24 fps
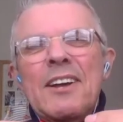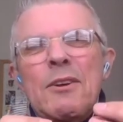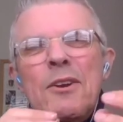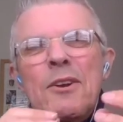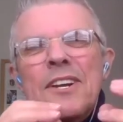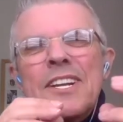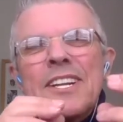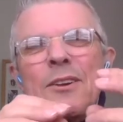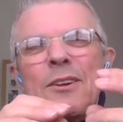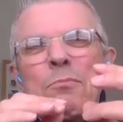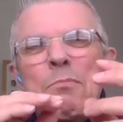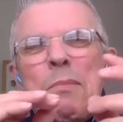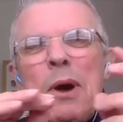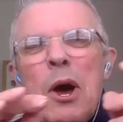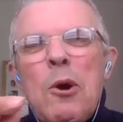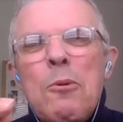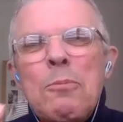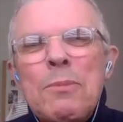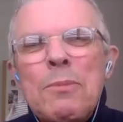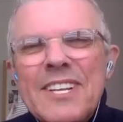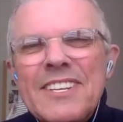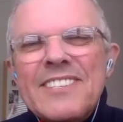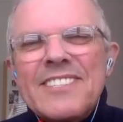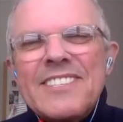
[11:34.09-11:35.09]
little
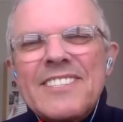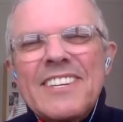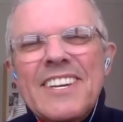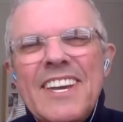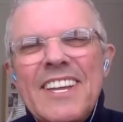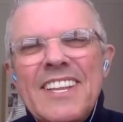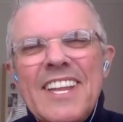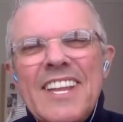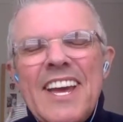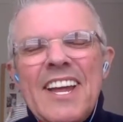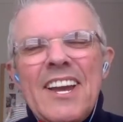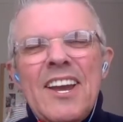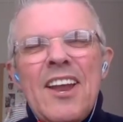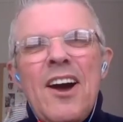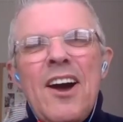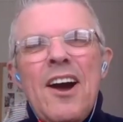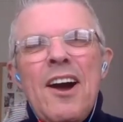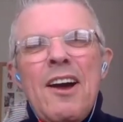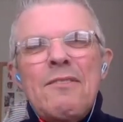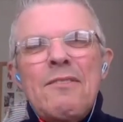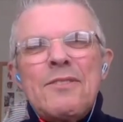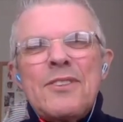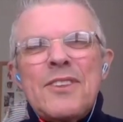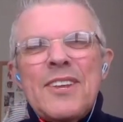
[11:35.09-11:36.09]
moments in their lives,